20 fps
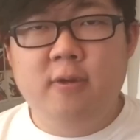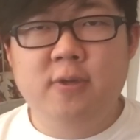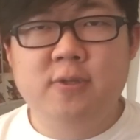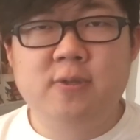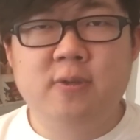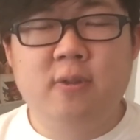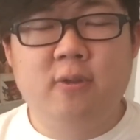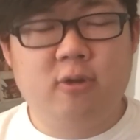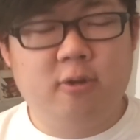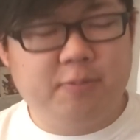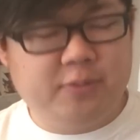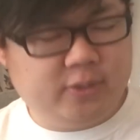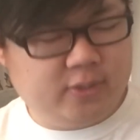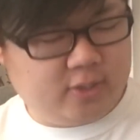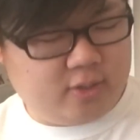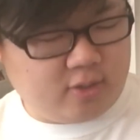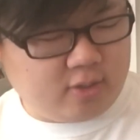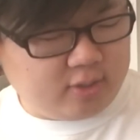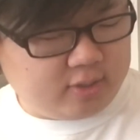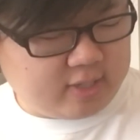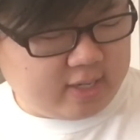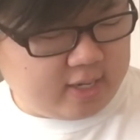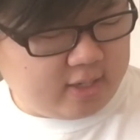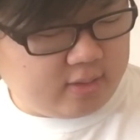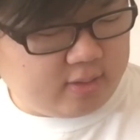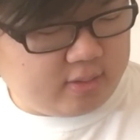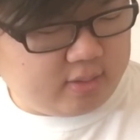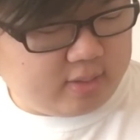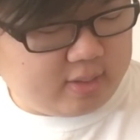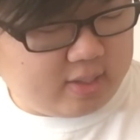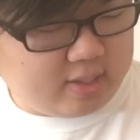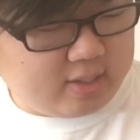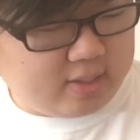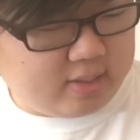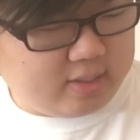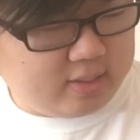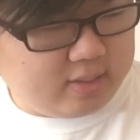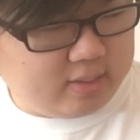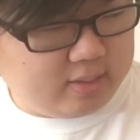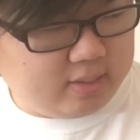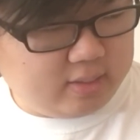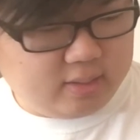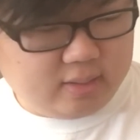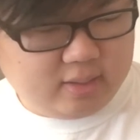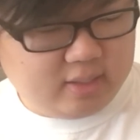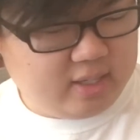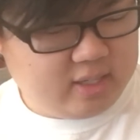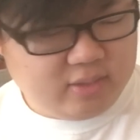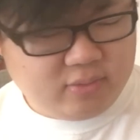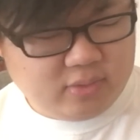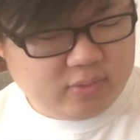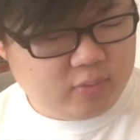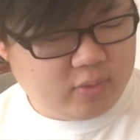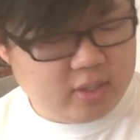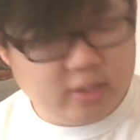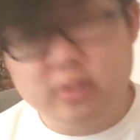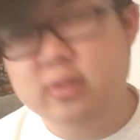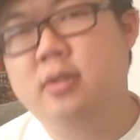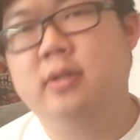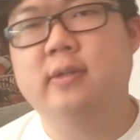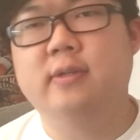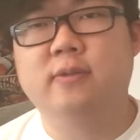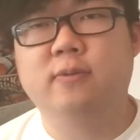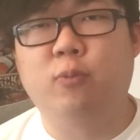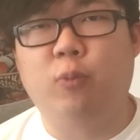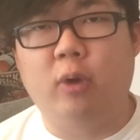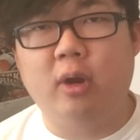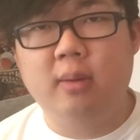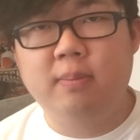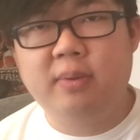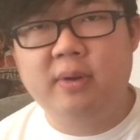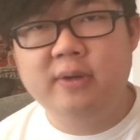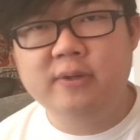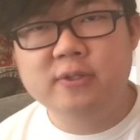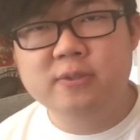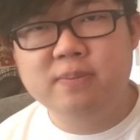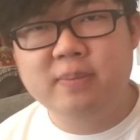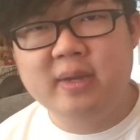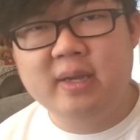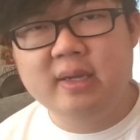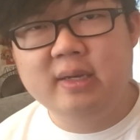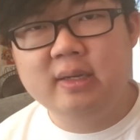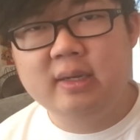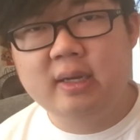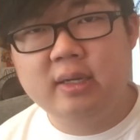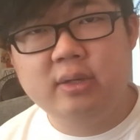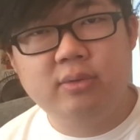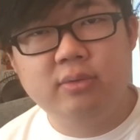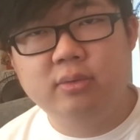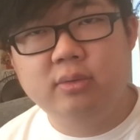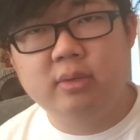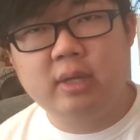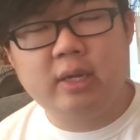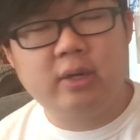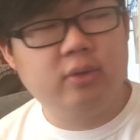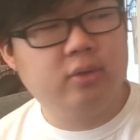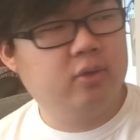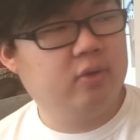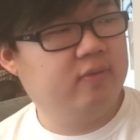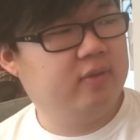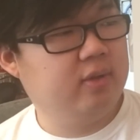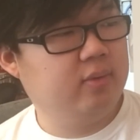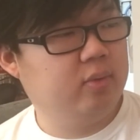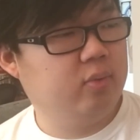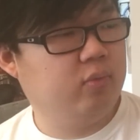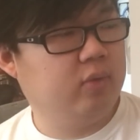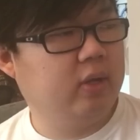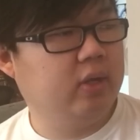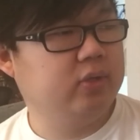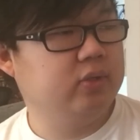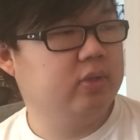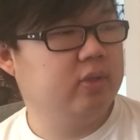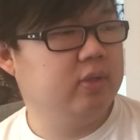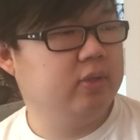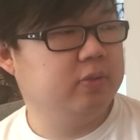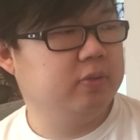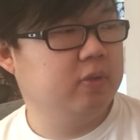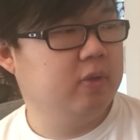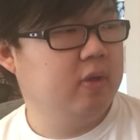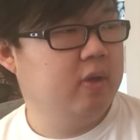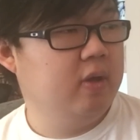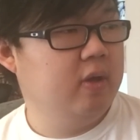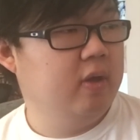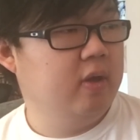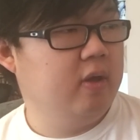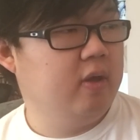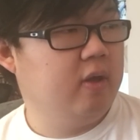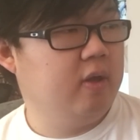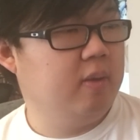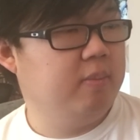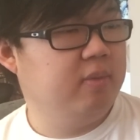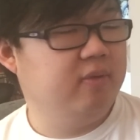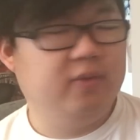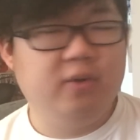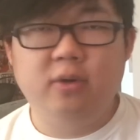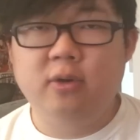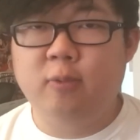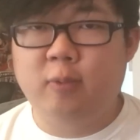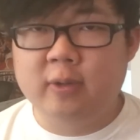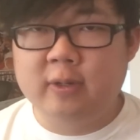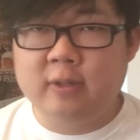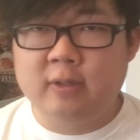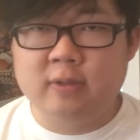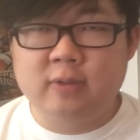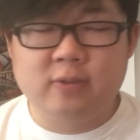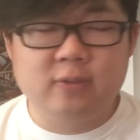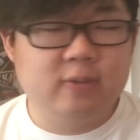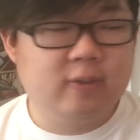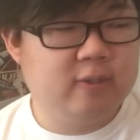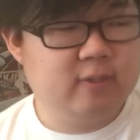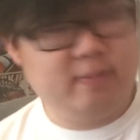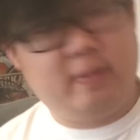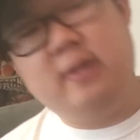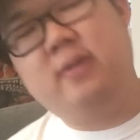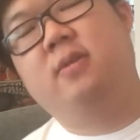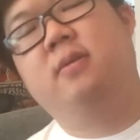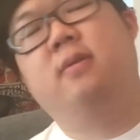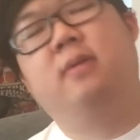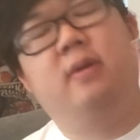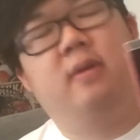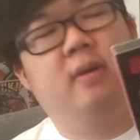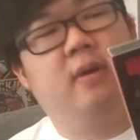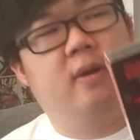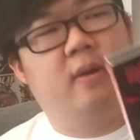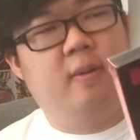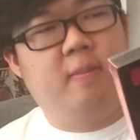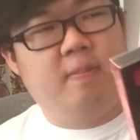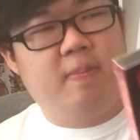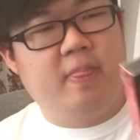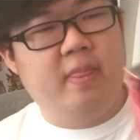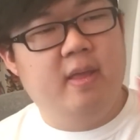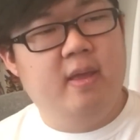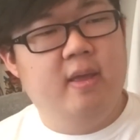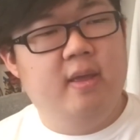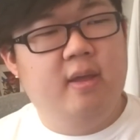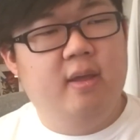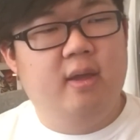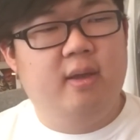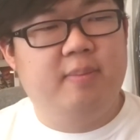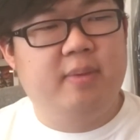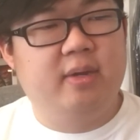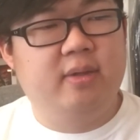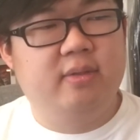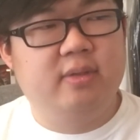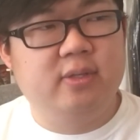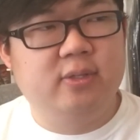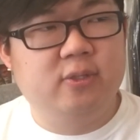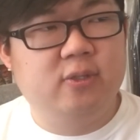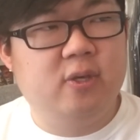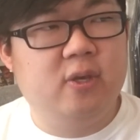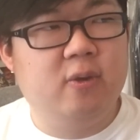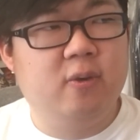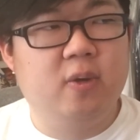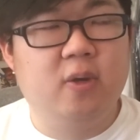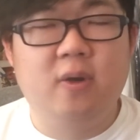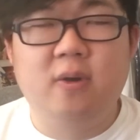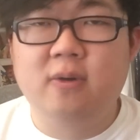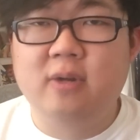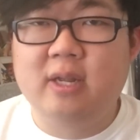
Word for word: Here's another obscure title. Uh, did anyone watch this? One Punch Man. I don't I don't know if anyone watched this. Um, if you don't know what it is, it's basically um, about this hero